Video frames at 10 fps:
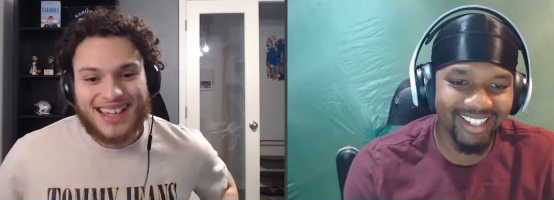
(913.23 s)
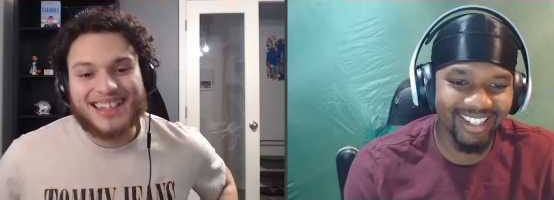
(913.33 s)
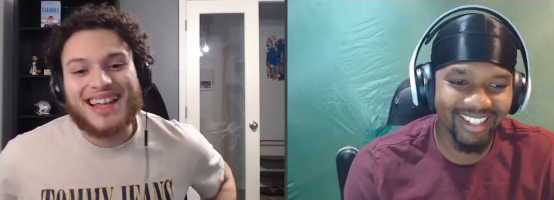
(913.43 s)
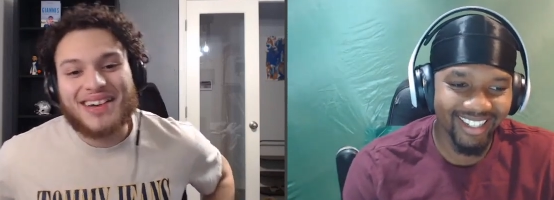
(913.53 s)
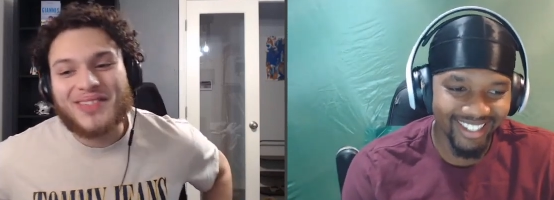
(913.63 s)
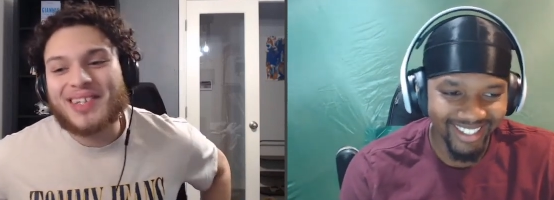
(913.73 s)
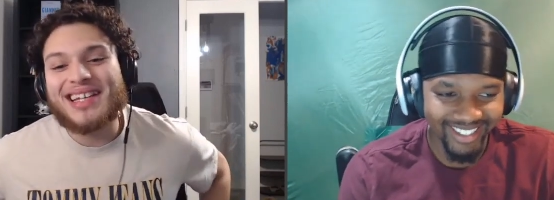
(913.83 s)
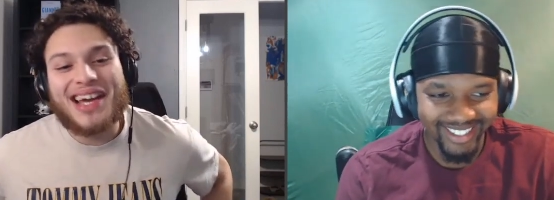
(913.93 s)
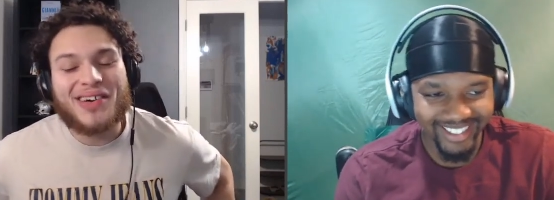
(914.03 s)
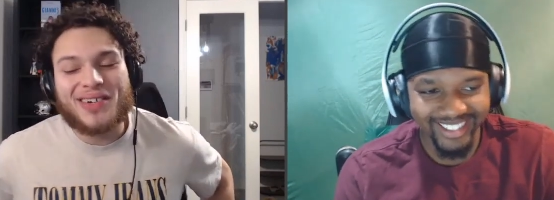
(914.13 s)
Speaker 1: and like really
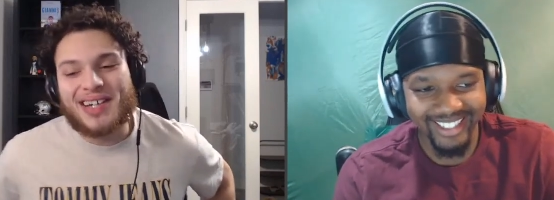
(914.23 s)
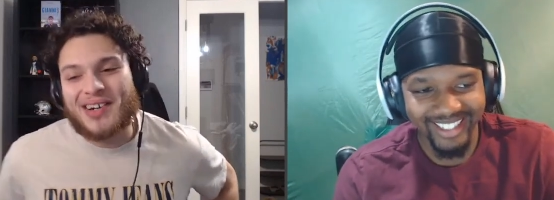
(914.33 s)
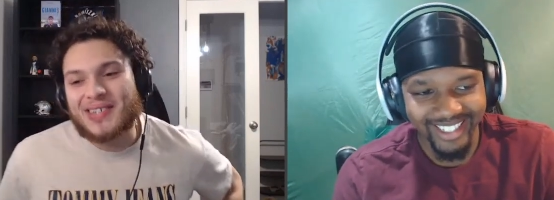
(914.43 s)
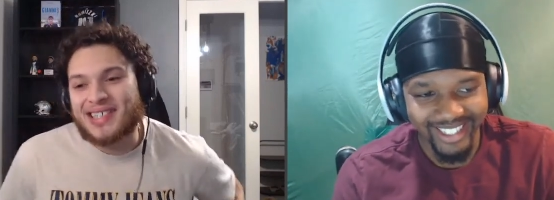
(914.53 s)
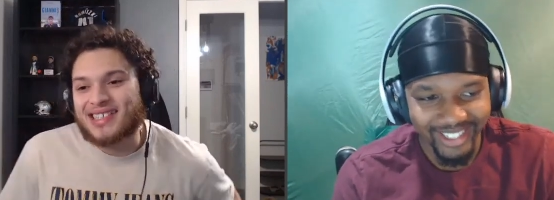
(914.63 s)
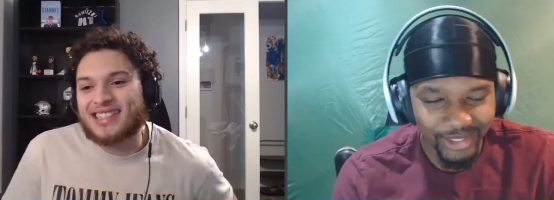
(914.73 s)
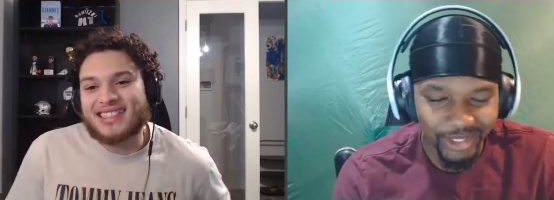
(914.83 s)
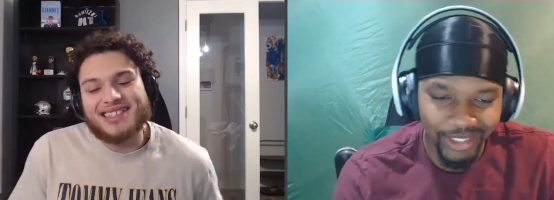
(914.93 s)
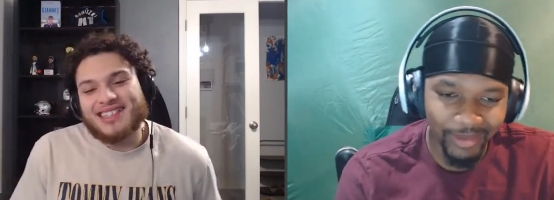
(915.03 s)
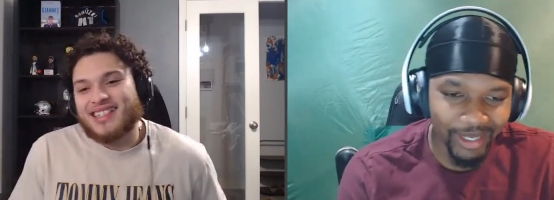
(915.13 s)
air it out. Cause you know,
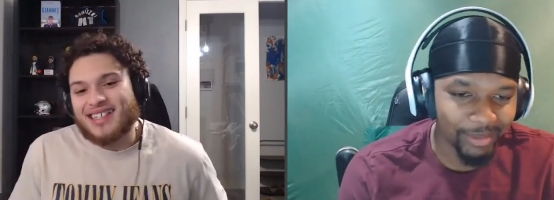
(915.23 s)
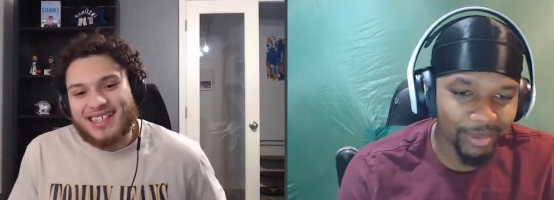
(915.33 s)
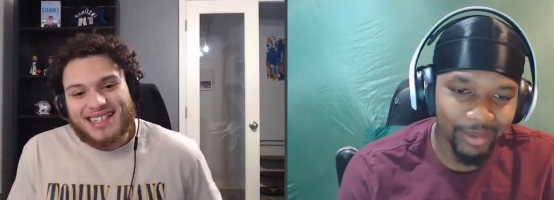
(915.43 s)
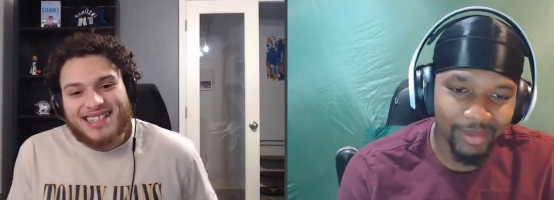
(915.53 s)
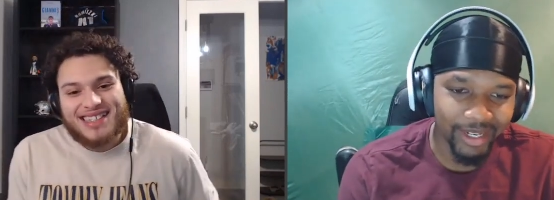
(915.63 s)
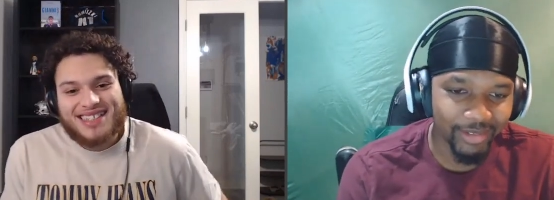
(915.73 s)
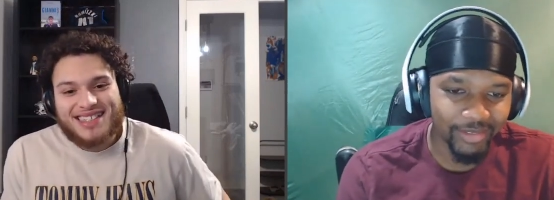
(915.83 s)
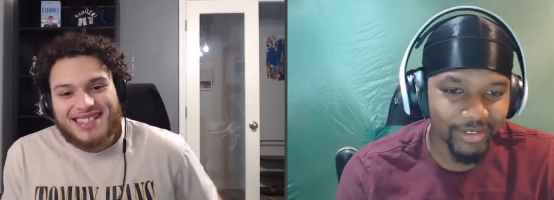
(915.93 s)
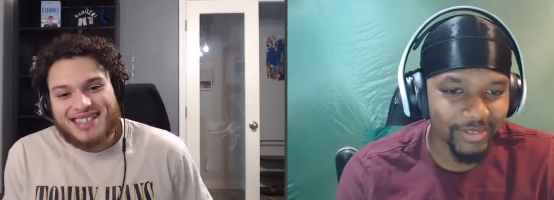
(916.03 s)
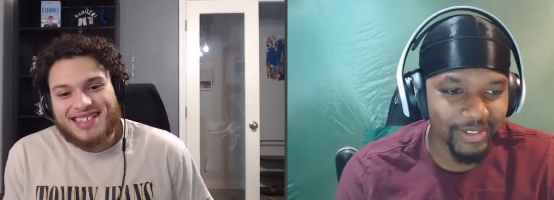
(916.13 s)
Speaker 2: somebody gonna put a mic in front
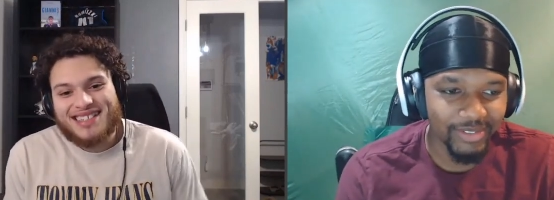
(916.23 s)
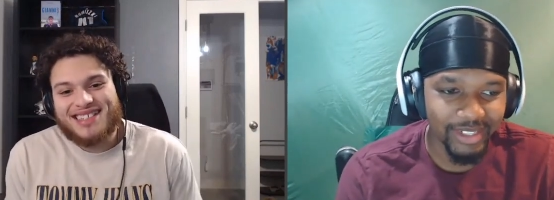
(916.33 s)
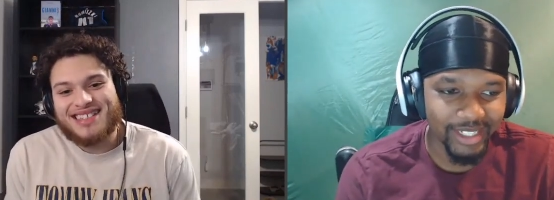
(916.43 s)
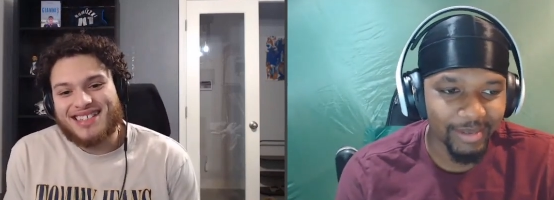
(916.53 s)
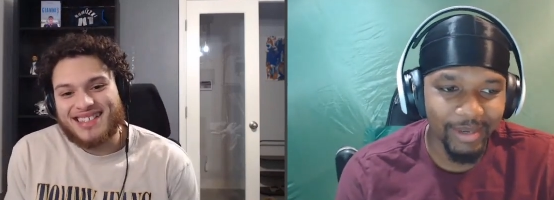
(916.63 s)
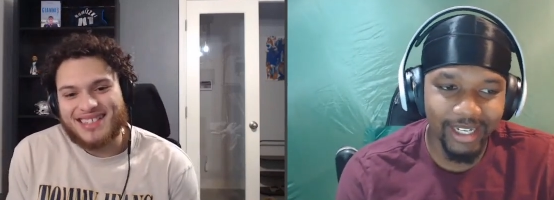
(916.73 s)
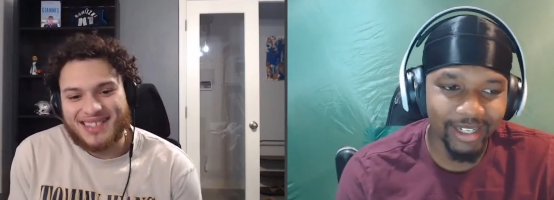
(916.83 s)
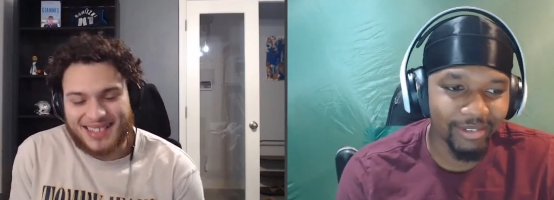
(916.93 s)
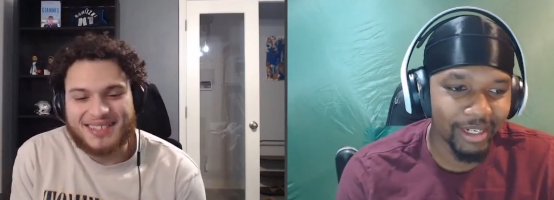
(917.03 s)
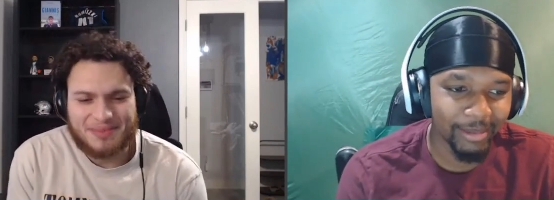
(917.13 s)
of his face. Somebody gonna
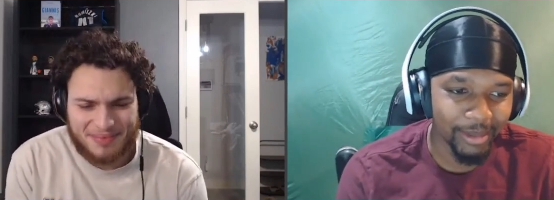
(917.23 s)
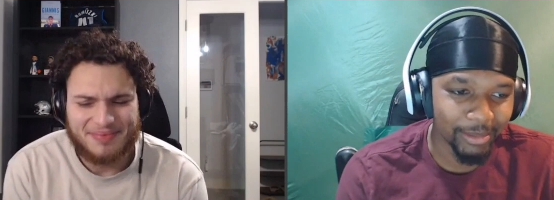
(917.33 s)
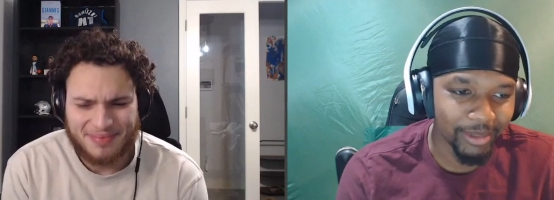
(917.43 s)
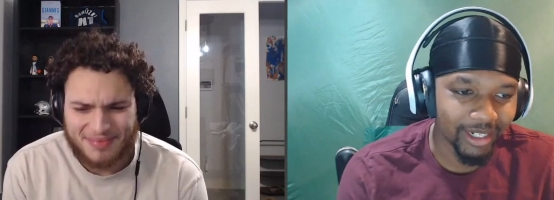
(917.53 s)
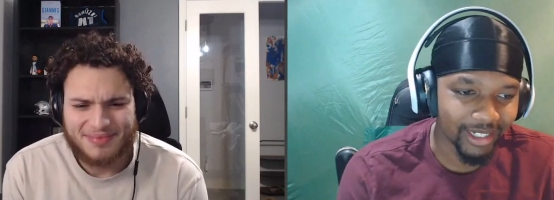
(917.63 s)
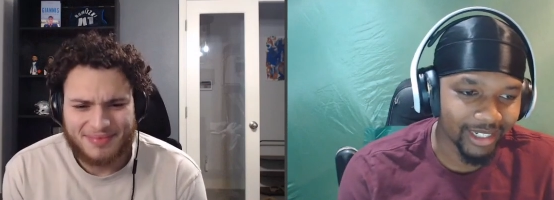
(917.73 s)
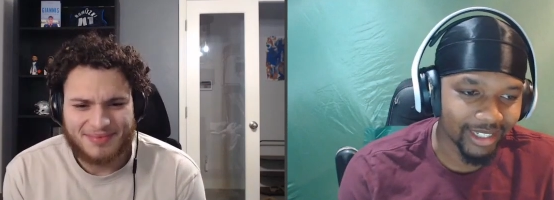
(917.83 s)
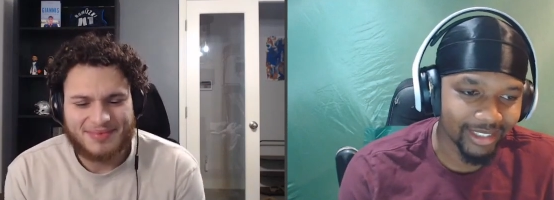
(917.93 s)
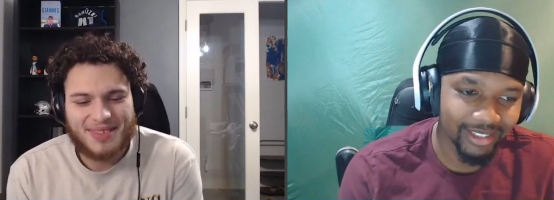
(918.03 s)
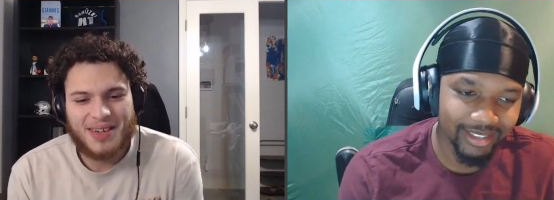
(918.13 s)
invite him on the podcast.
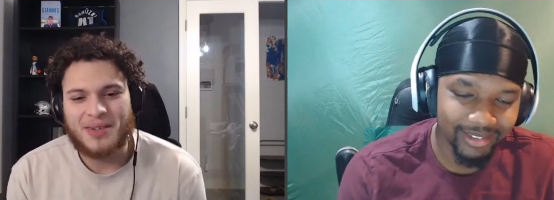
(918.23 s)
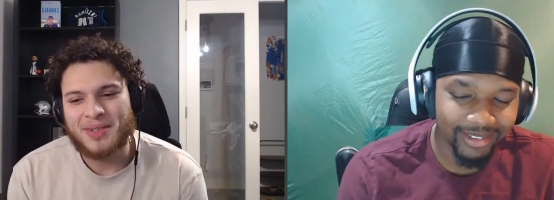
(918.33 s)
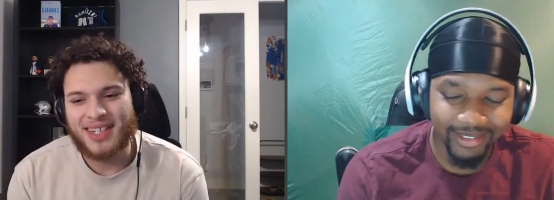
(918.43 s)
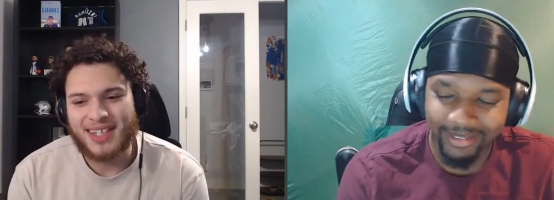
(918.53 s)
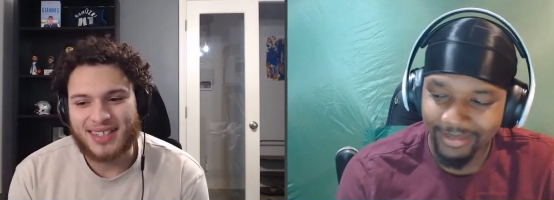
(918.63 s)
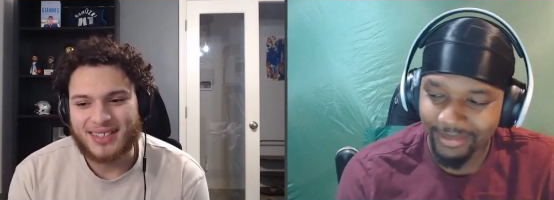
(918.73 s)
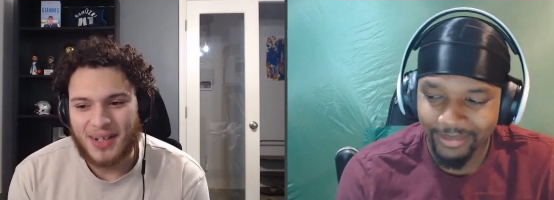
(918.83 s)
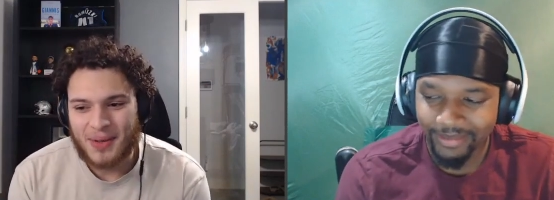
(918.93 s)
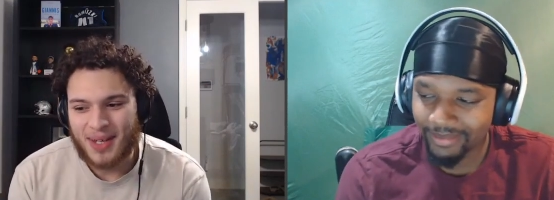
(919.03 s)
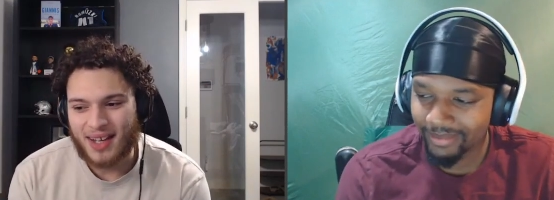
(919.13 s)
Speaker 1: Oh yeah,
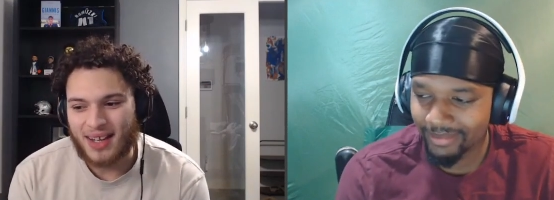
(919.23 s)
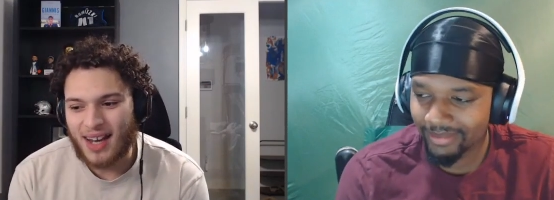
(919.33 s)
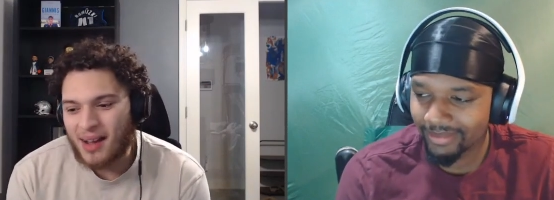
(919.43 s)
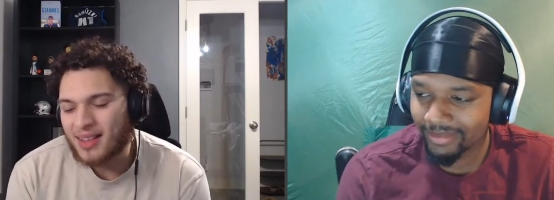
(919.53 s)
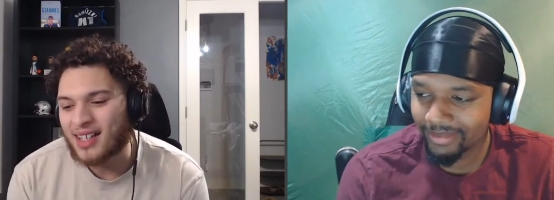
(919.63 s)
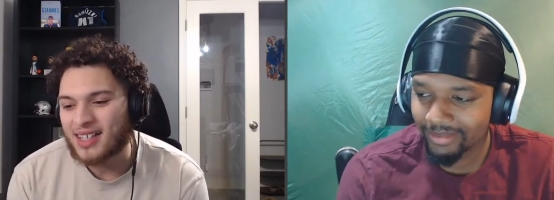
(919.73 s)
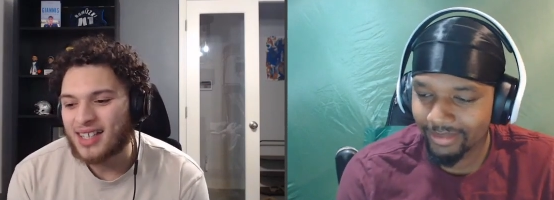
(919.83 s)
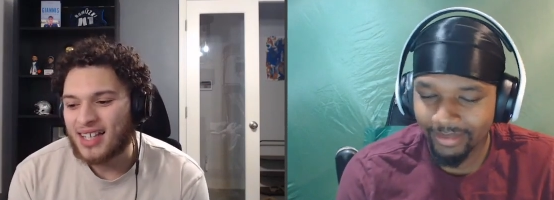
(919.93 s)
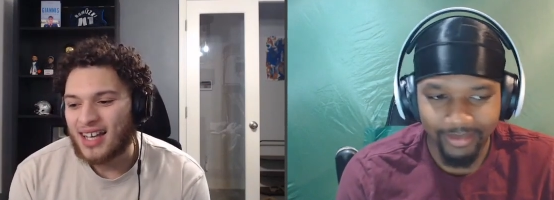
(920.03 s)
oh yeah. yeah look,